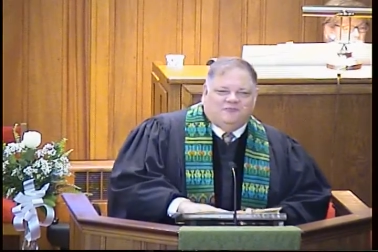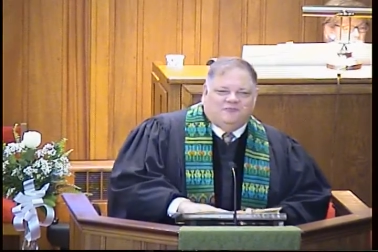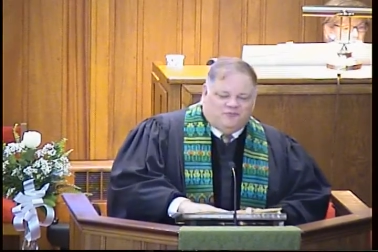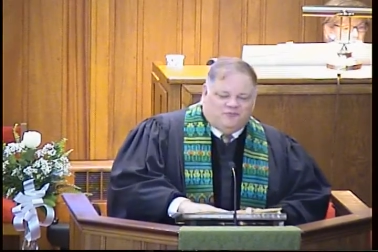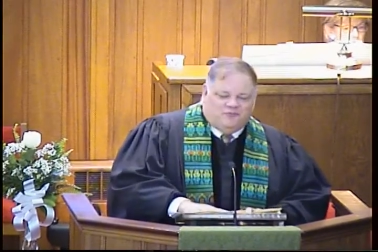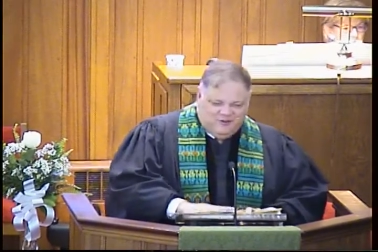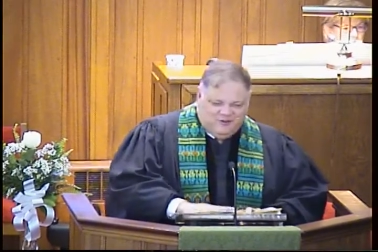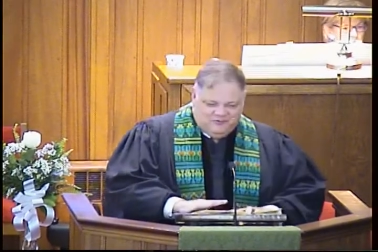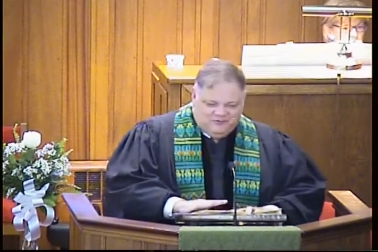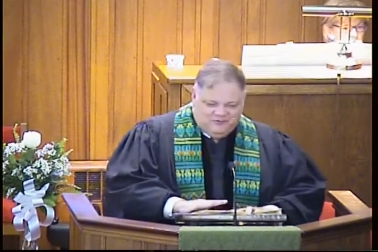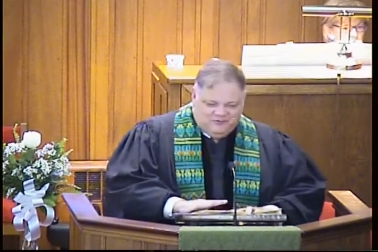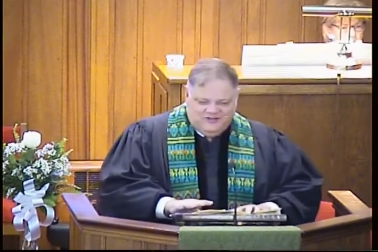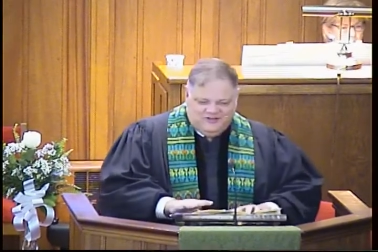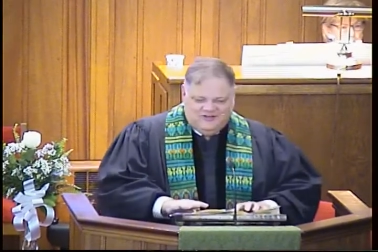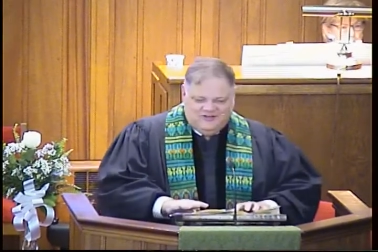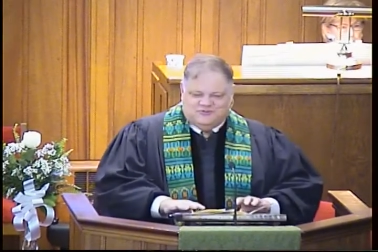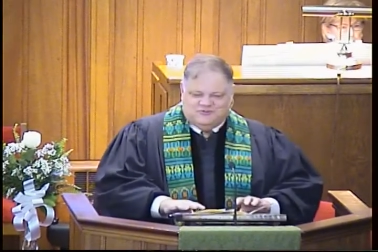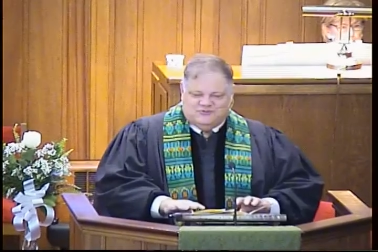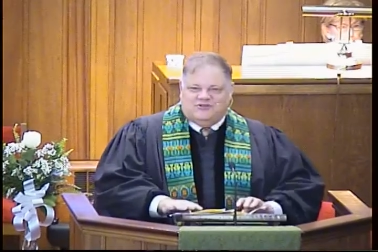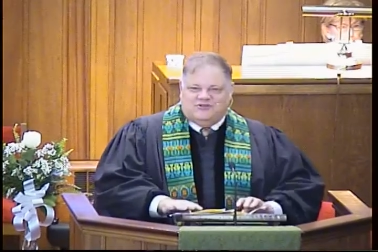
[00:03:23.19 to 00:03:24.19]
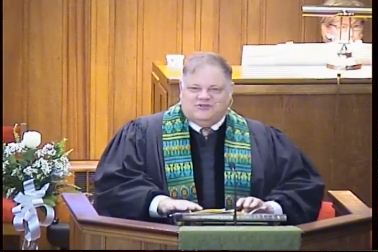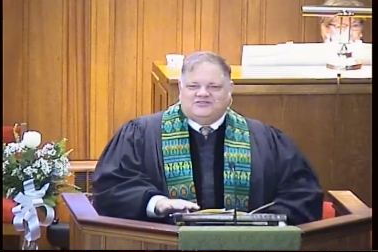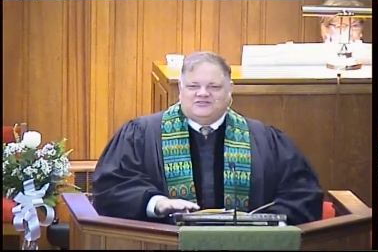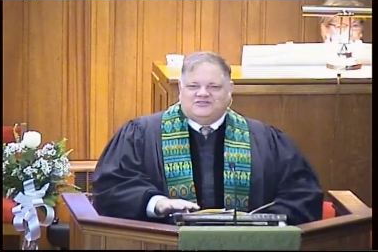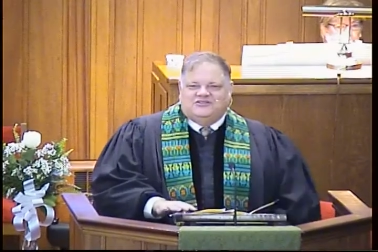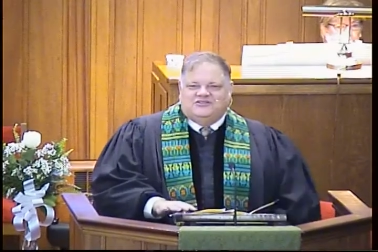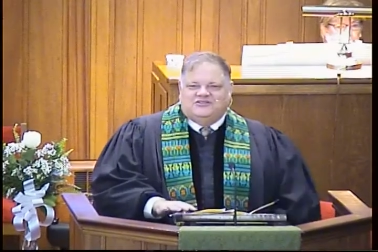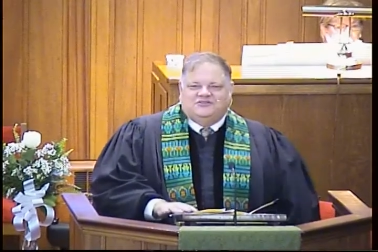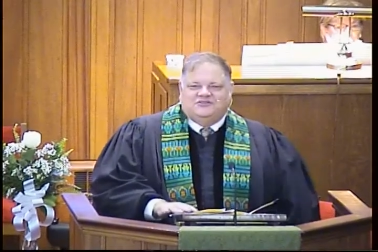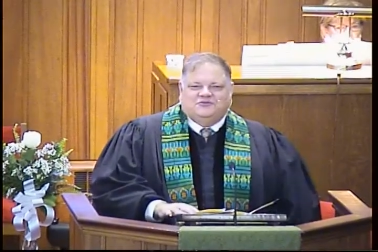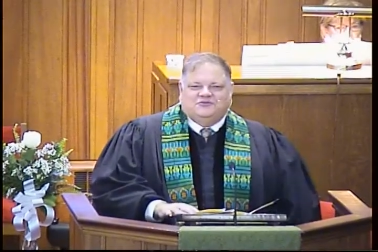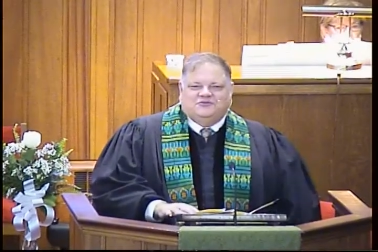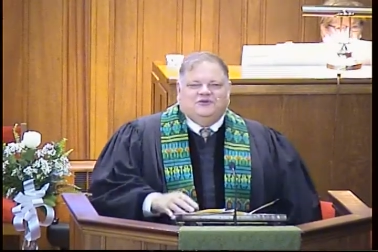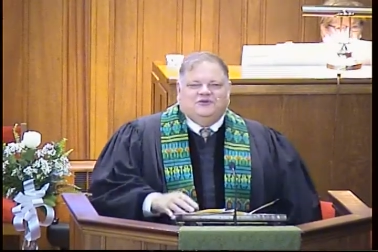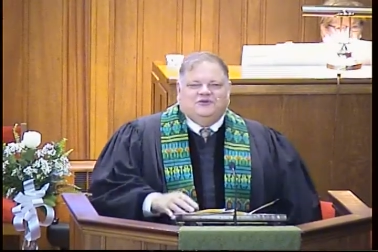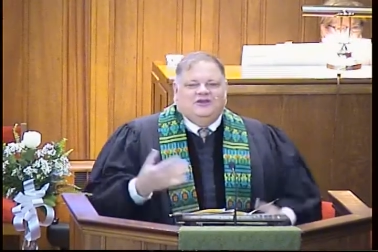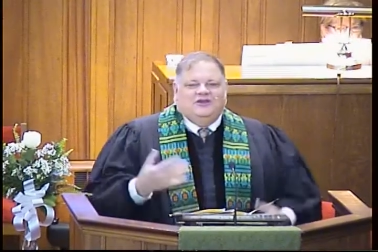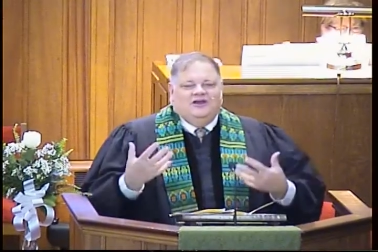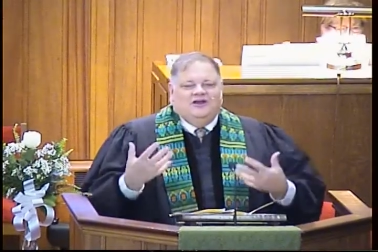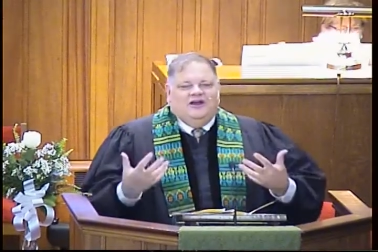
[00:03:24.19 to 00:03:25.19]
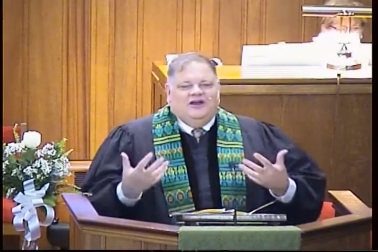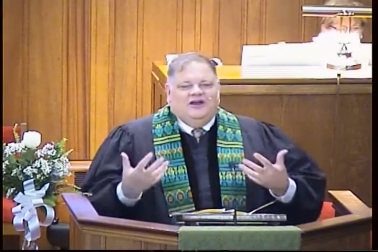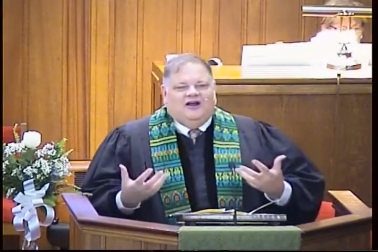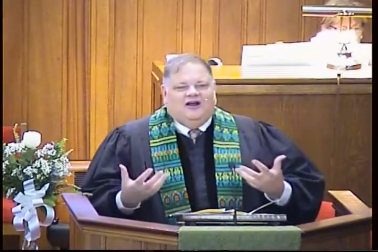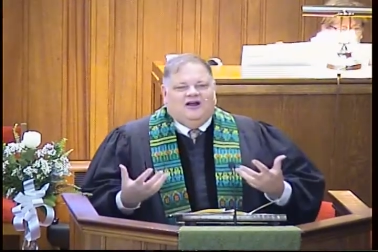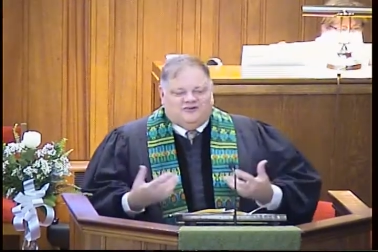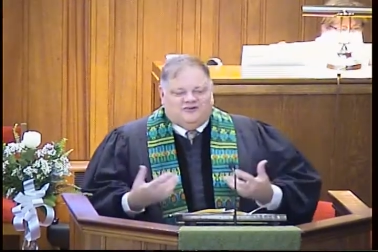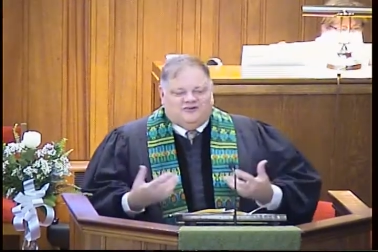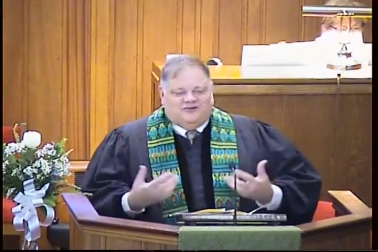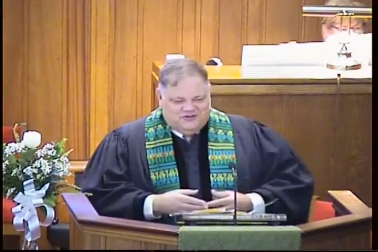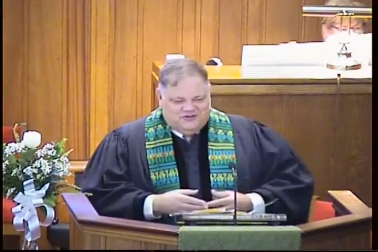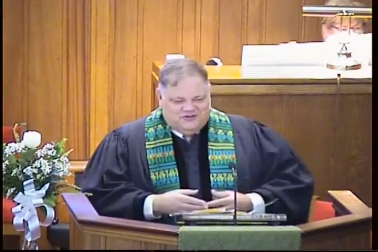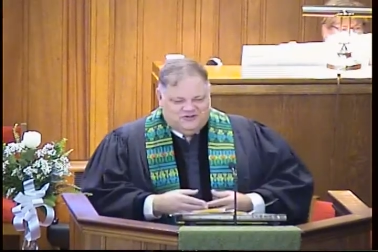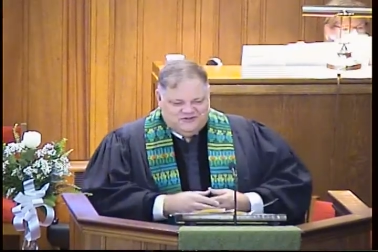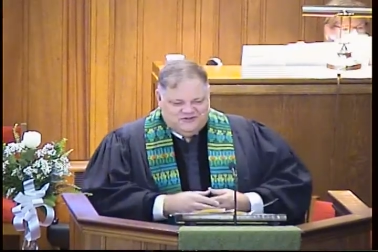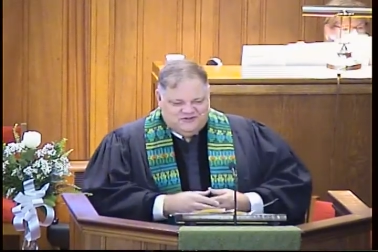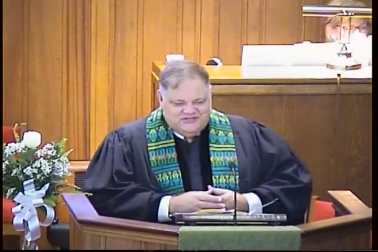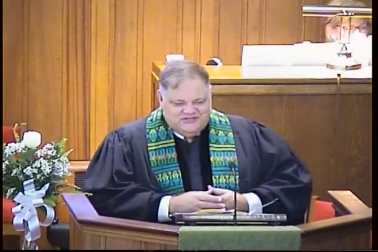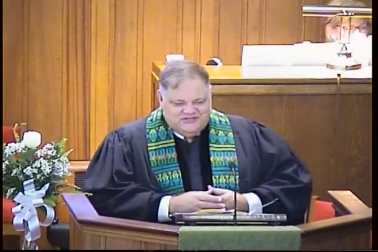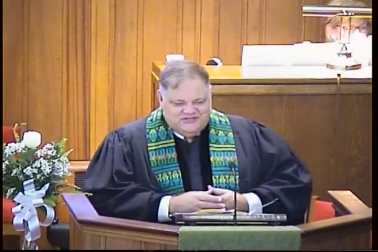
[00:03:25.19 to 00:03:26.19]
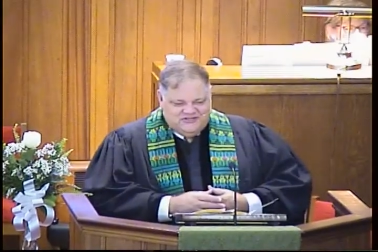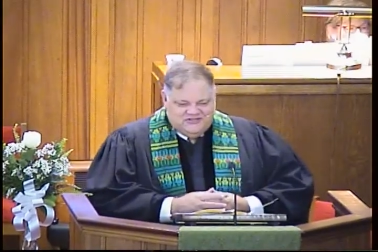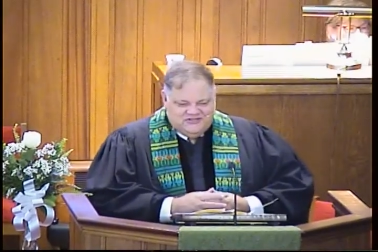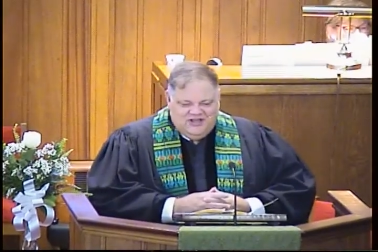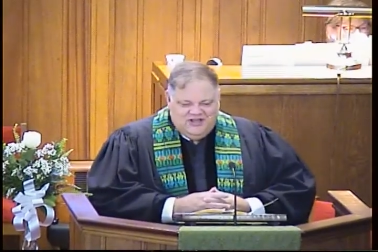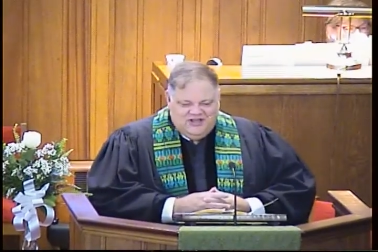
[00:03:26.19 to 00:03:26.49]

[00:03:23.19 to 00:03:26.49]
remotely as we continue our services.